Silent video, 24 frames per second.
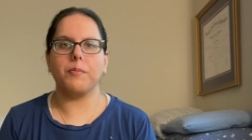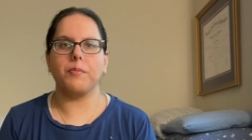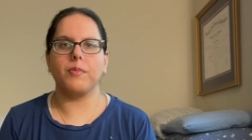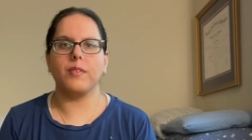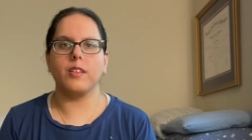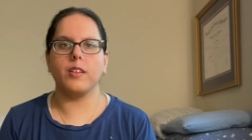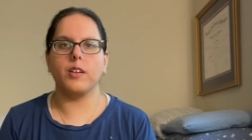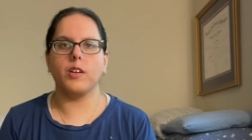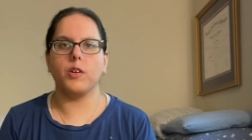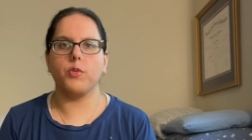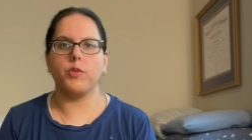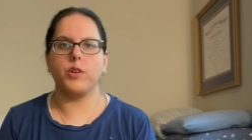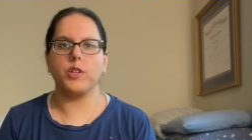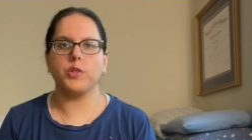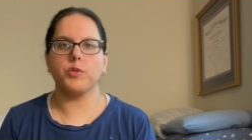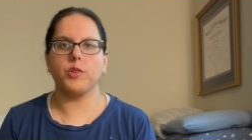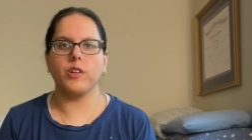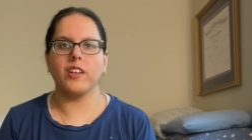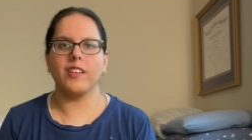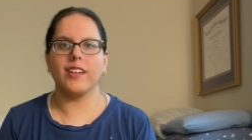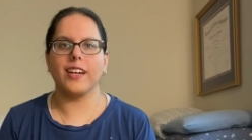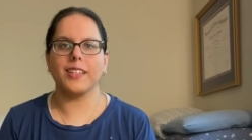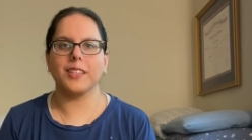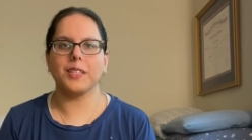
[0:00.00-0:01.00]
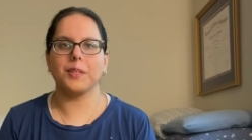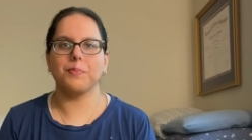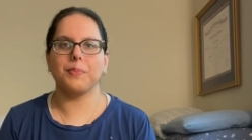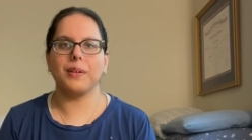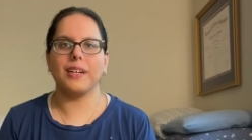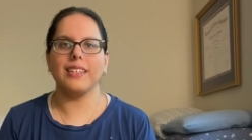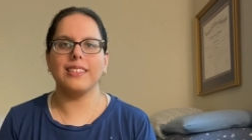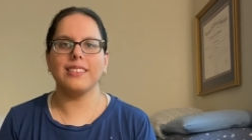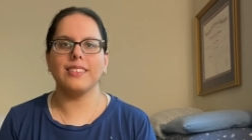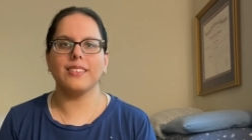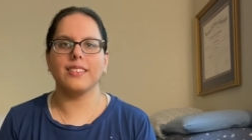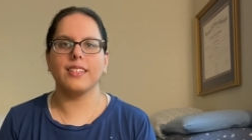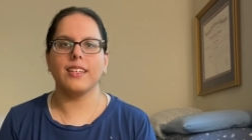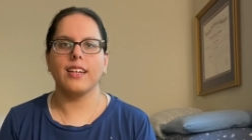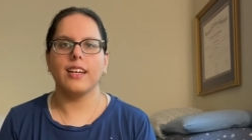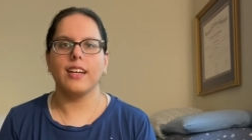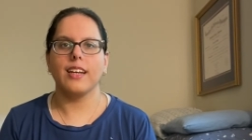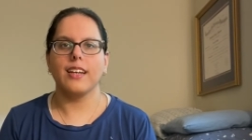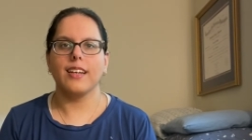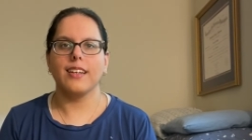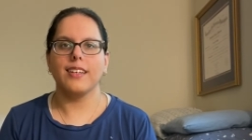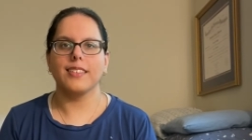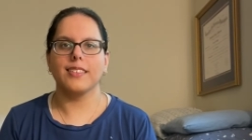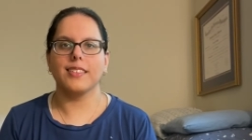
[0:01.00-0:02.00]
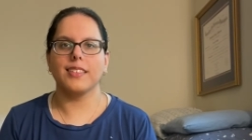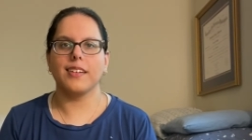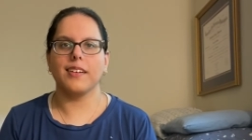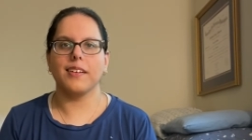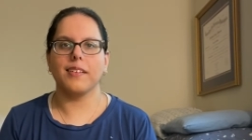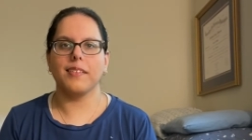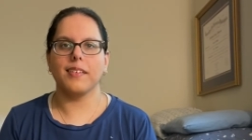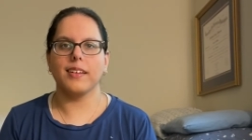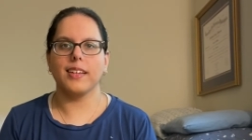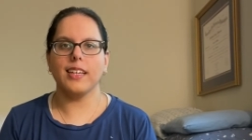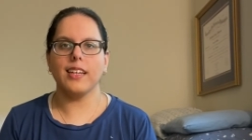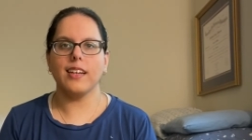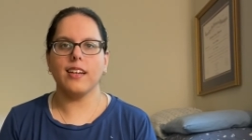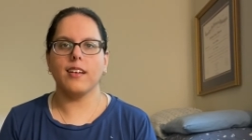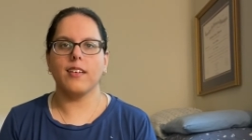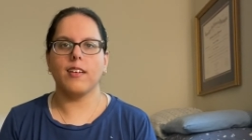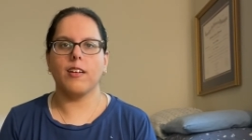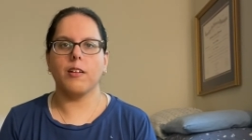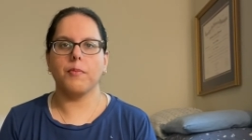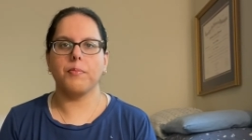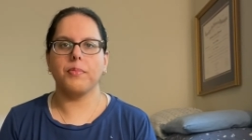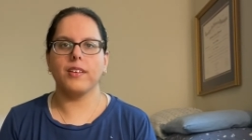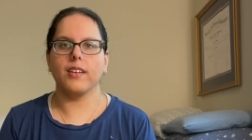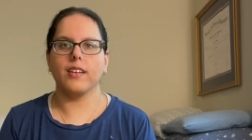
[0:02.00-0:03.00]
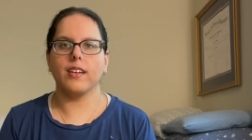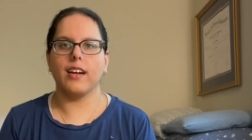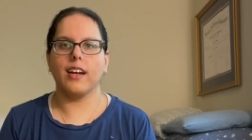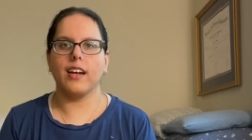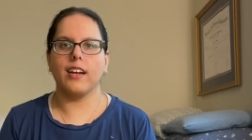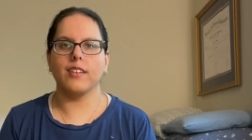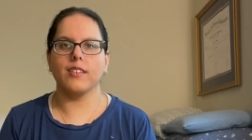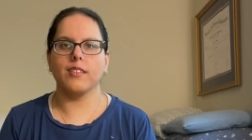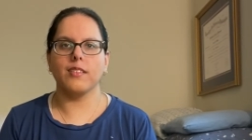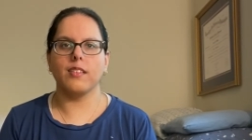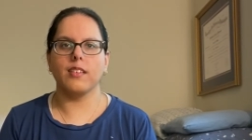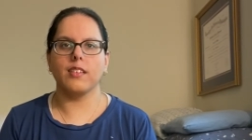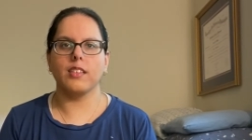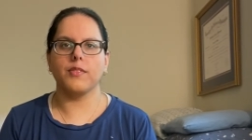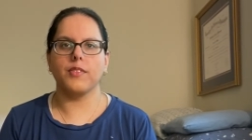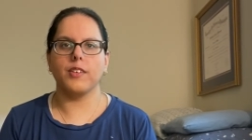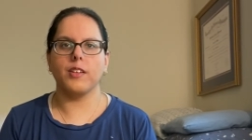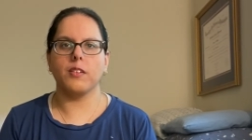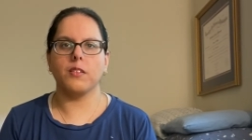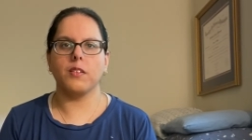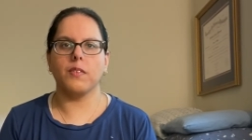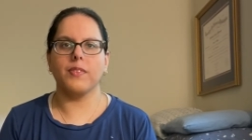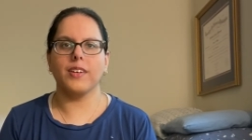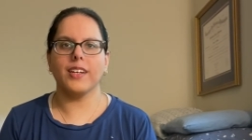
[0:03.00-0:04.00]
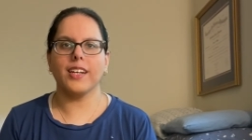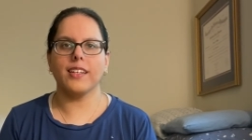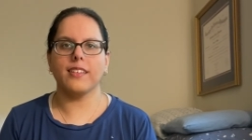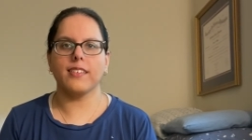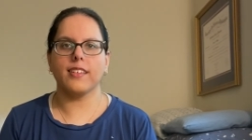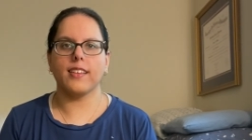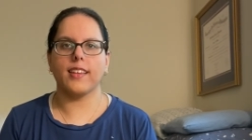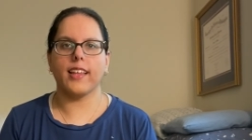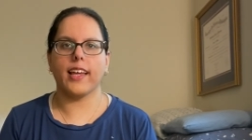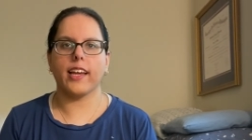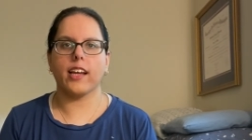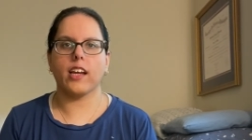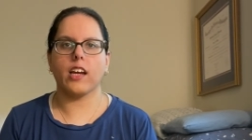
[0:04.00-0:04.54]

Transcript: below which one you like the best. So yeah, hope you guys enjoyed this video. Don't forget to like,